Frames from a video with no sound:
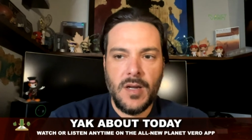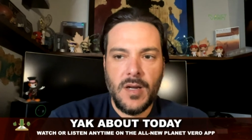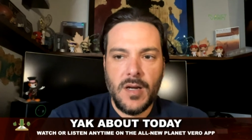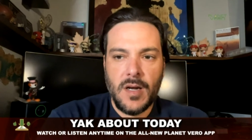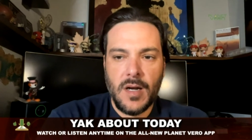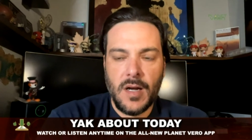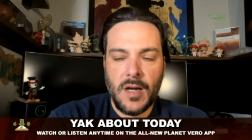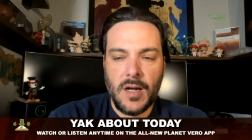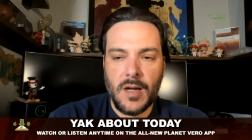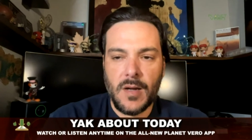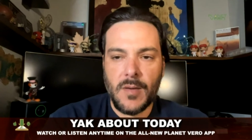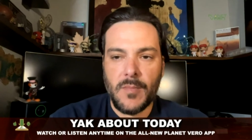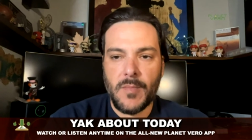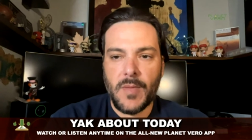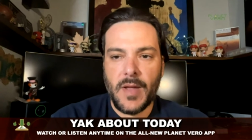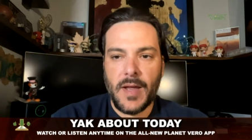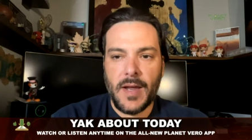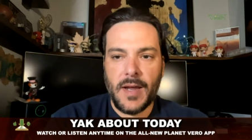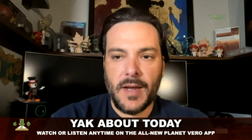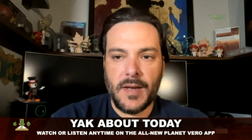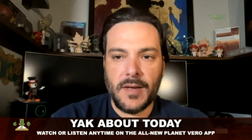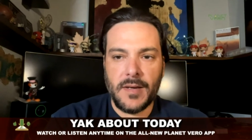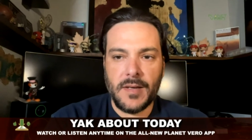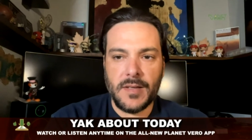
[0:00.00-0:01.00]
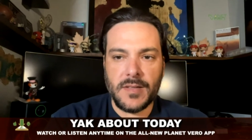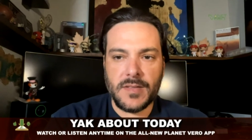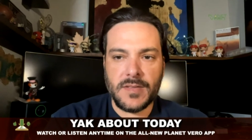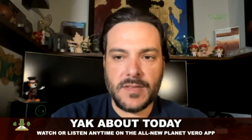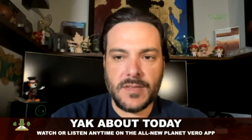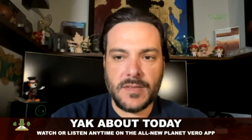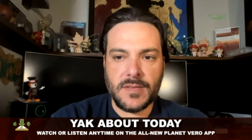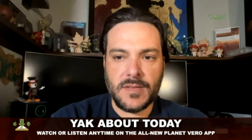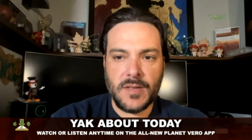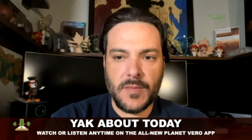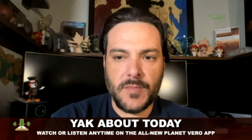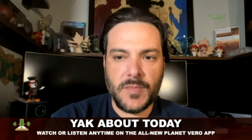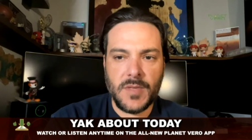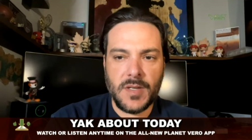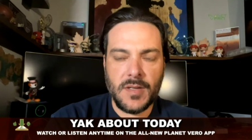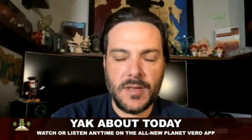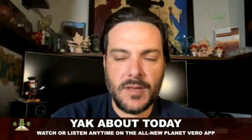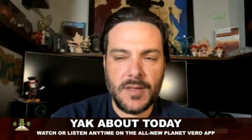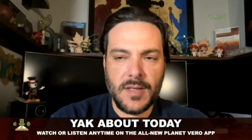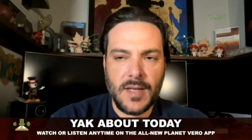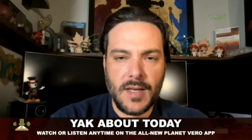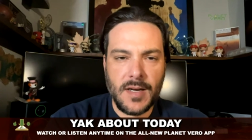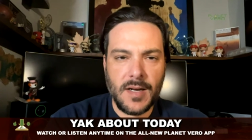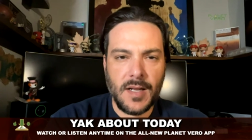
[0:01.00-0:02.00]
And it's something
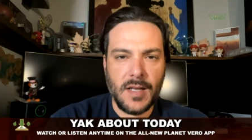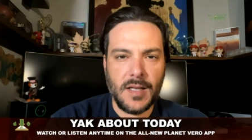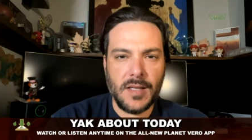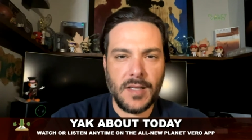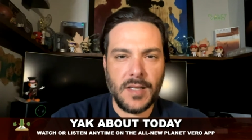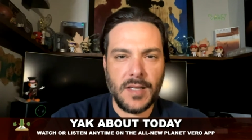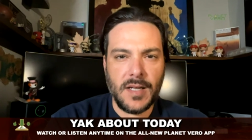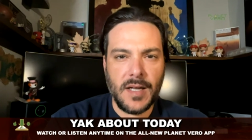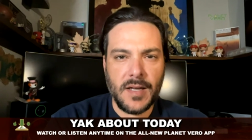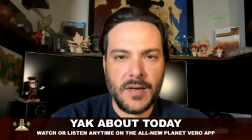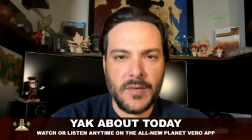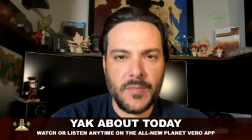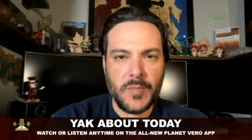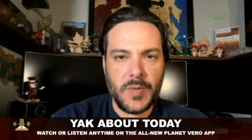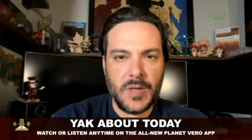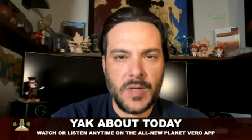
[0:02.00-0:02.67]
that a lot